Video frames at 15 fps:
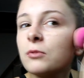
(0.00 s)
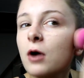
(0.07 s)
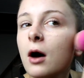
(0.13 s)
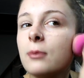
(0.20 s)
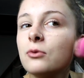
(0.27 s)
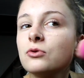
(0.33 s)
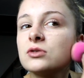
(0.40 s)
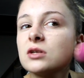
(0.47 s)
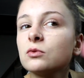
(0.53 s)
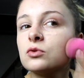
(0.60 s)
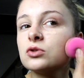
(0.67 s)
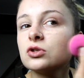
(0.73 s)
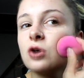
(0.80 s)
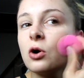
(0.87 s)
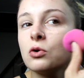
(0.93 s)
couples that
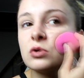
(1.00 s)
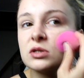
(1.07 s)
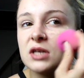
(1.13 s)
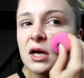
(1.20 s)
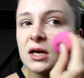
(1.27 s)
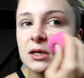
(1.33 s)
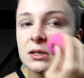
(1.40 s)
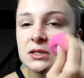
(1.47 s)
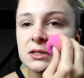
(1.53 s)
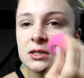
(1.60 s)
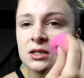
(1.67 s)
want to go on dates.